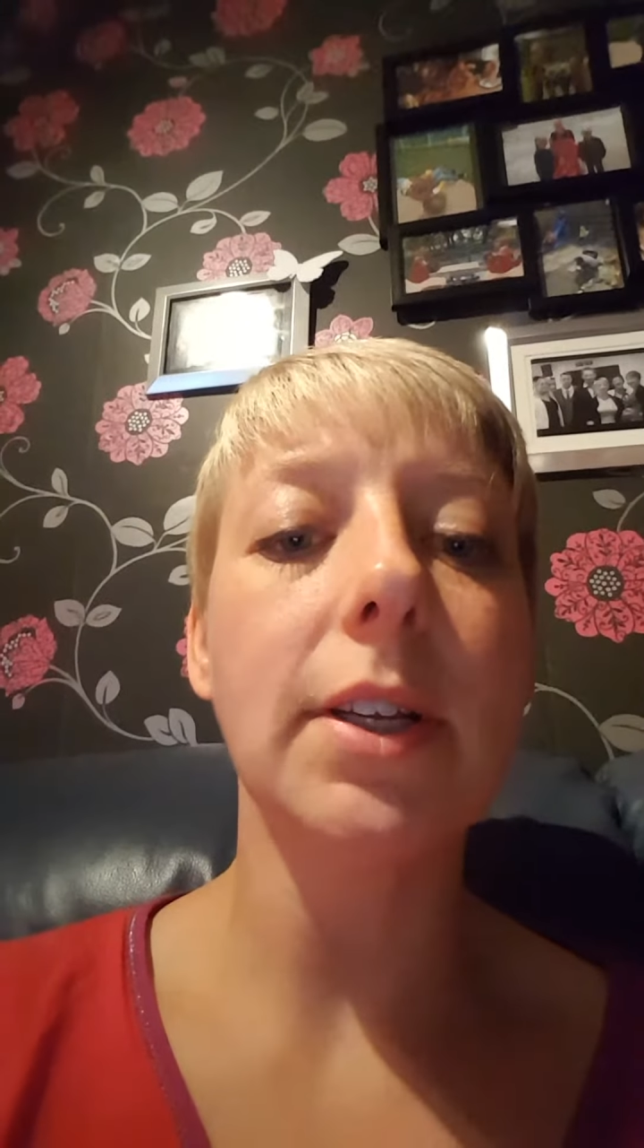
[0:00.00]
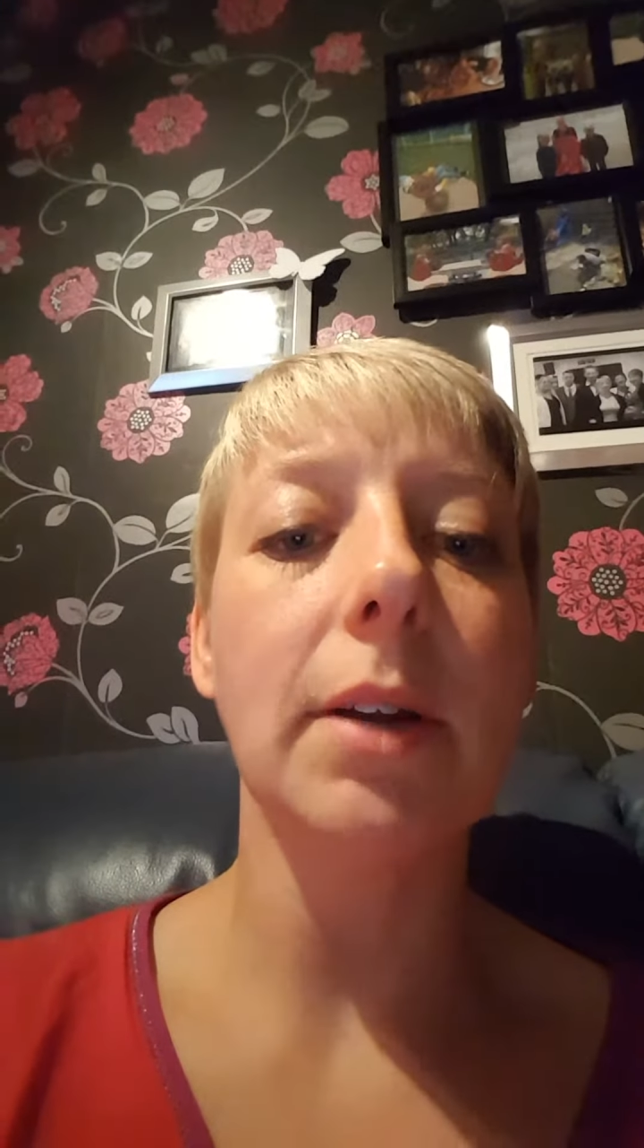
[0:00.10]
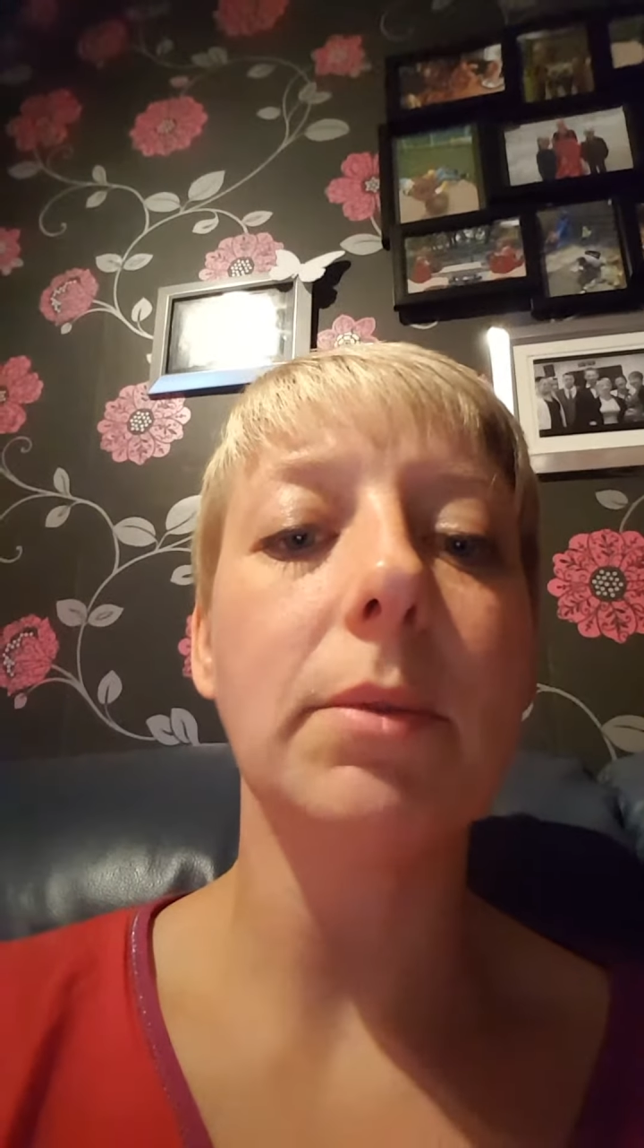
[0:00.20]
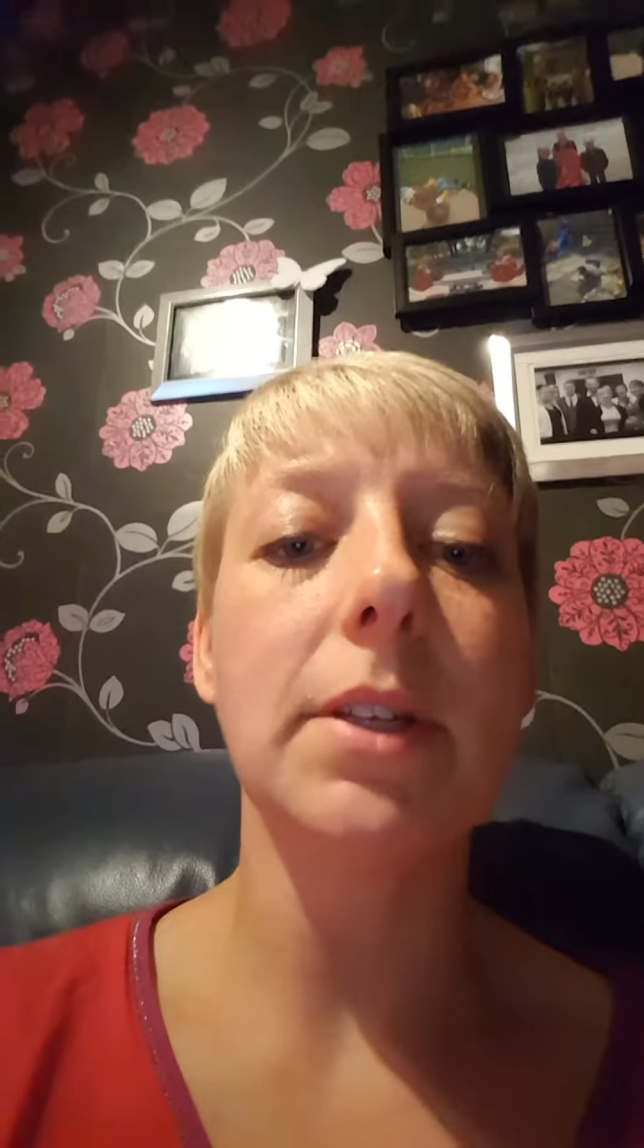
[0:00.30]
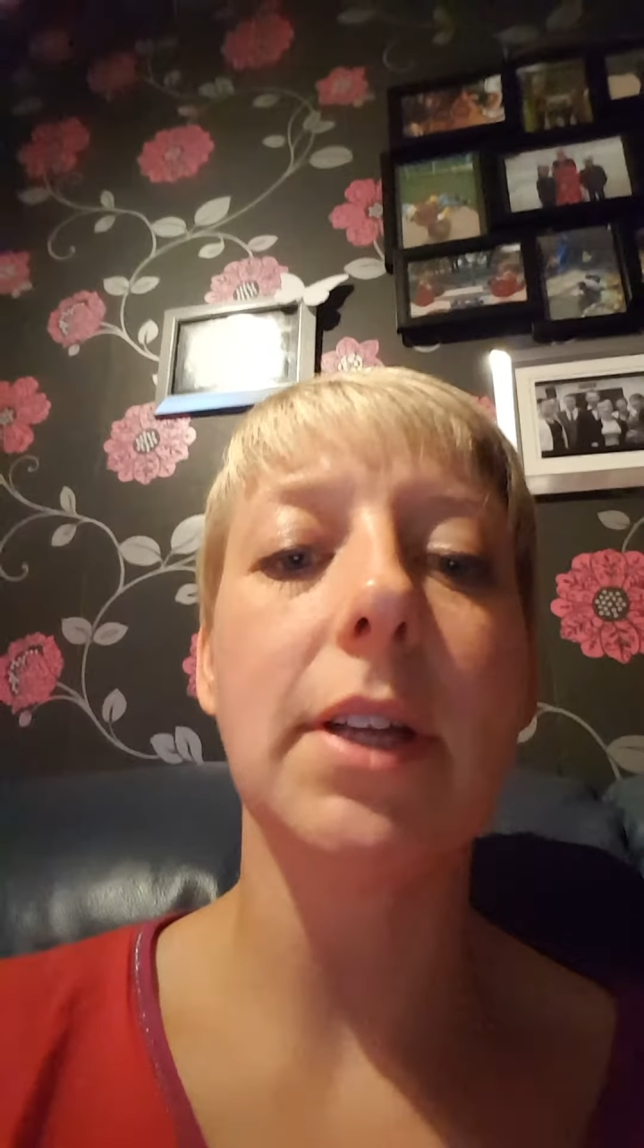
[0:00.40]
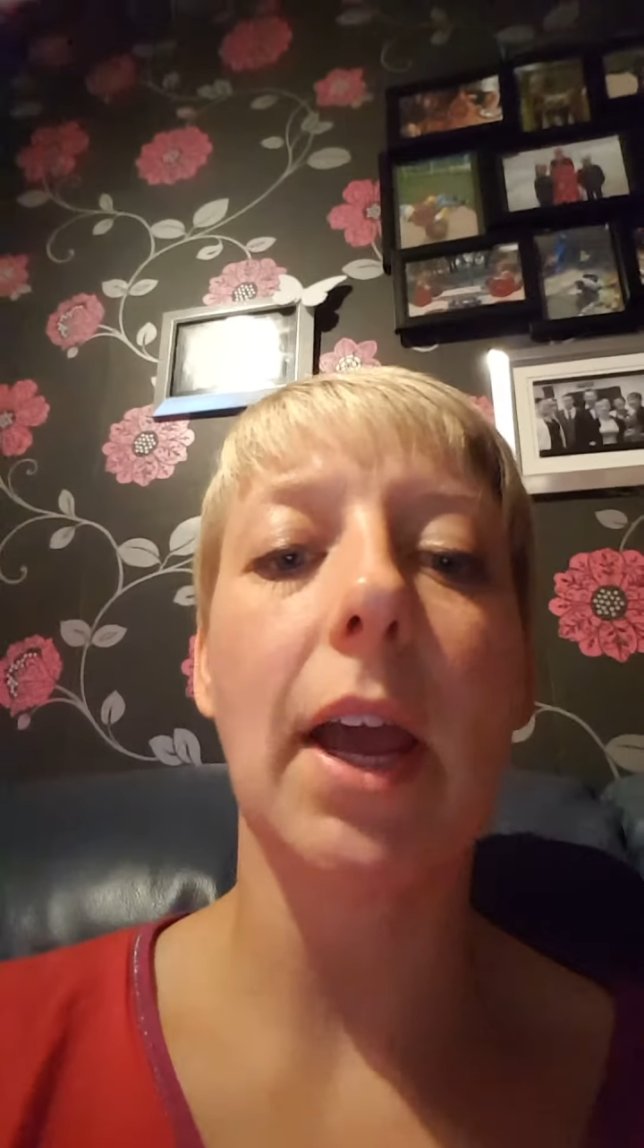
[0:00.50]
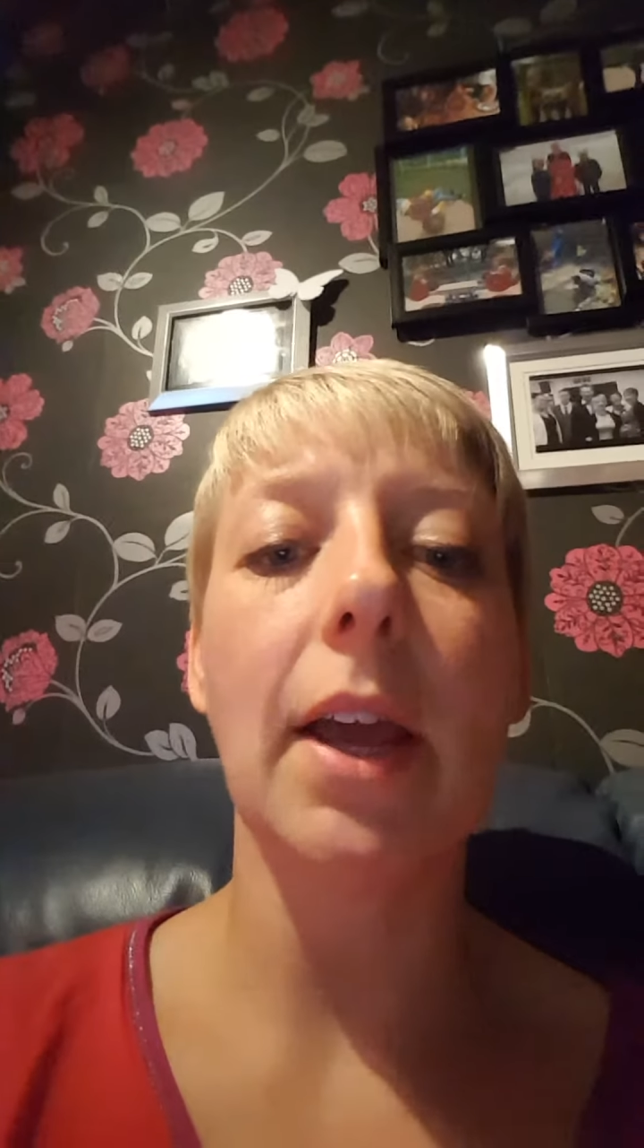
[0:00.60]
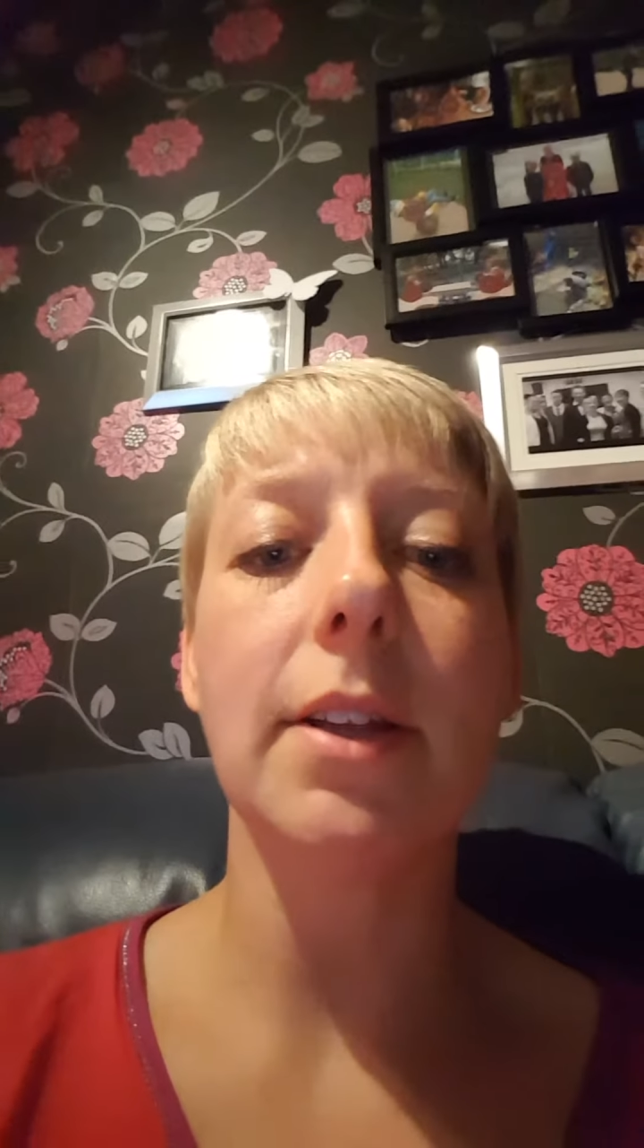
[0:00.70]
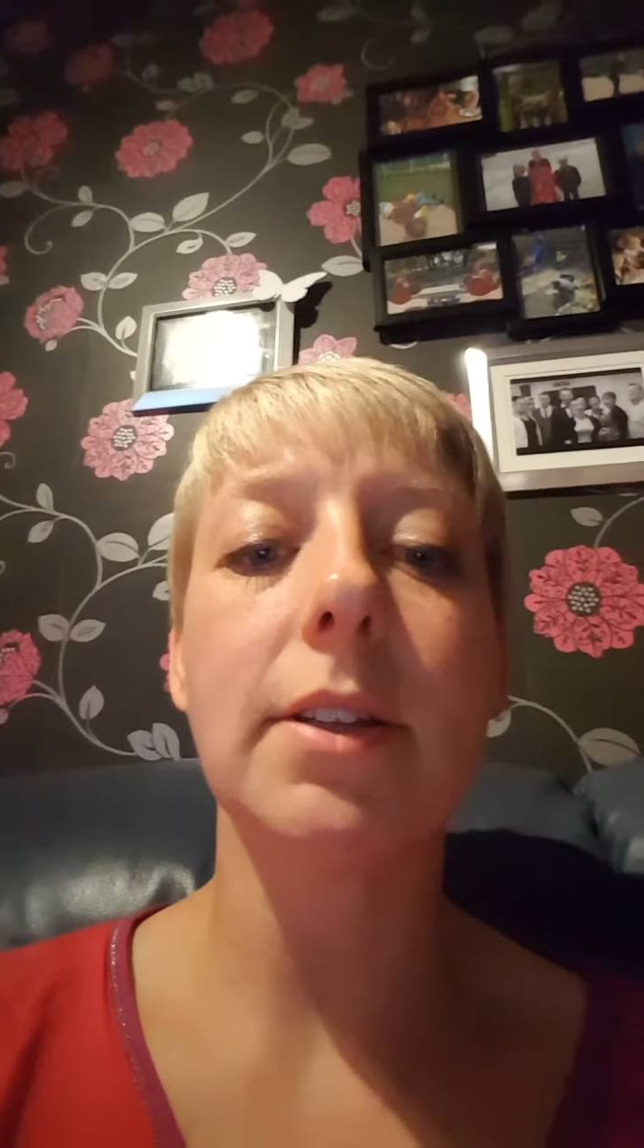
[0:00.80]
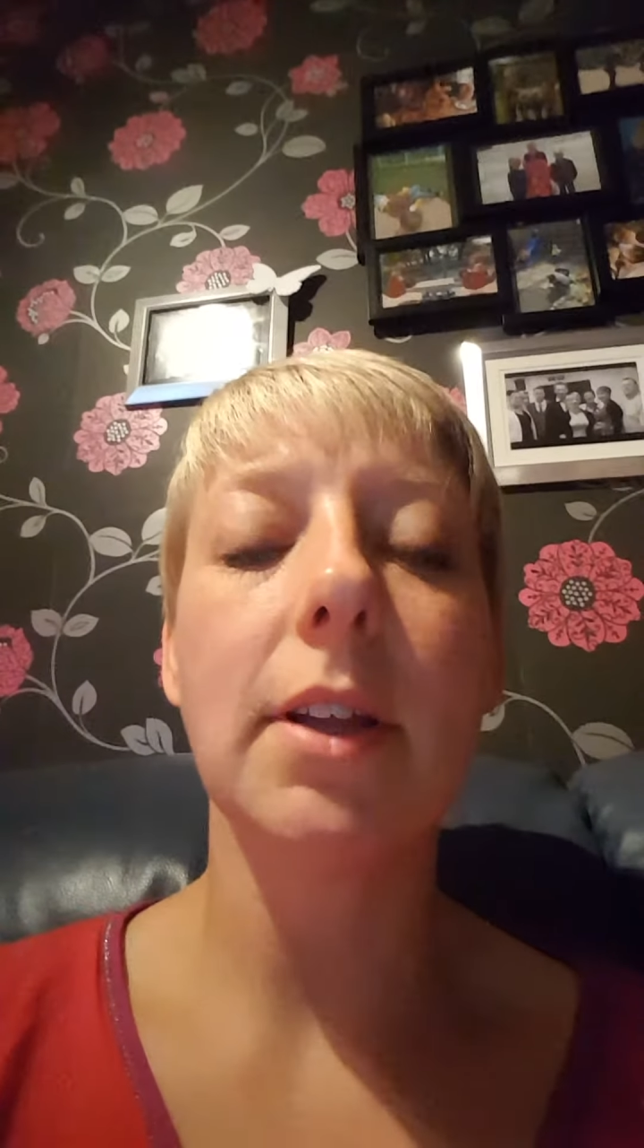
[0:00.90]

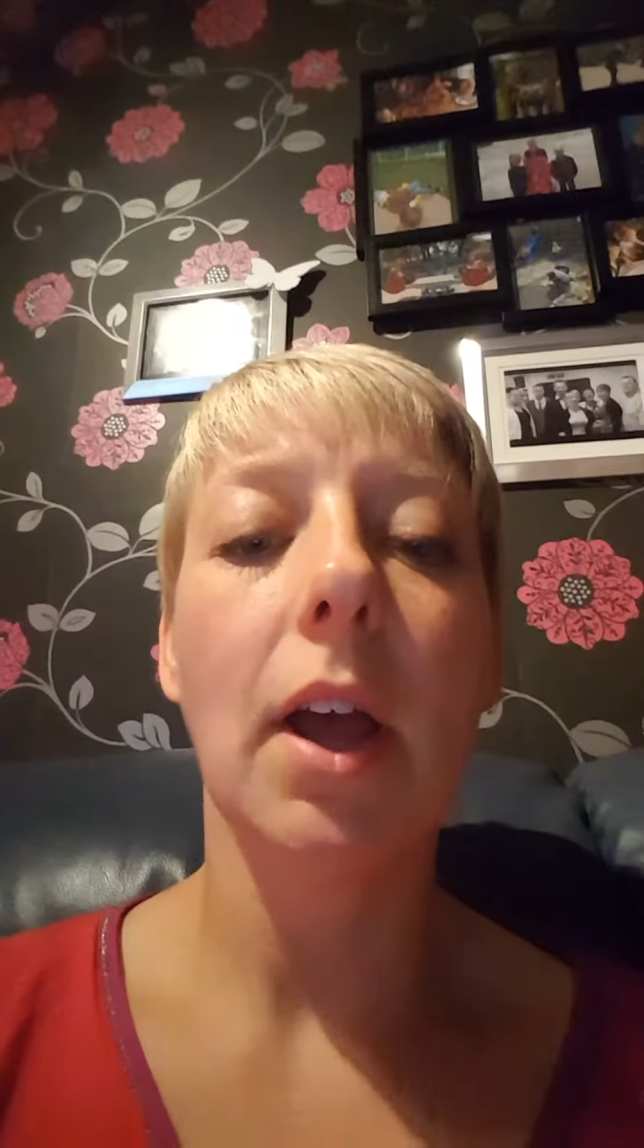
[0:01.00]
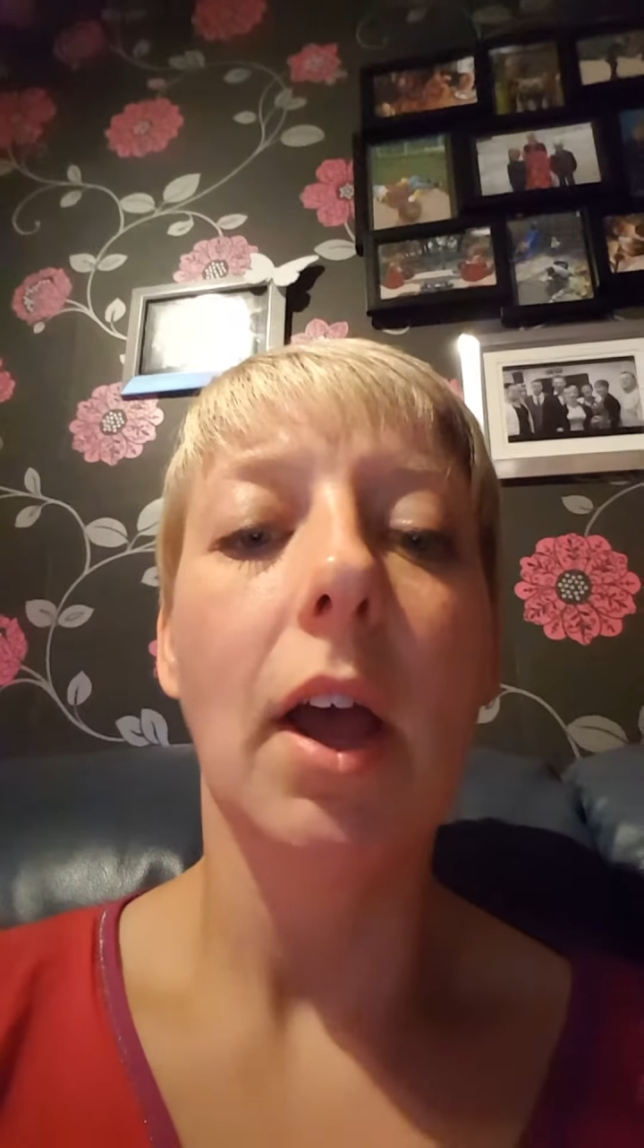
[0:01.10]
downstairs.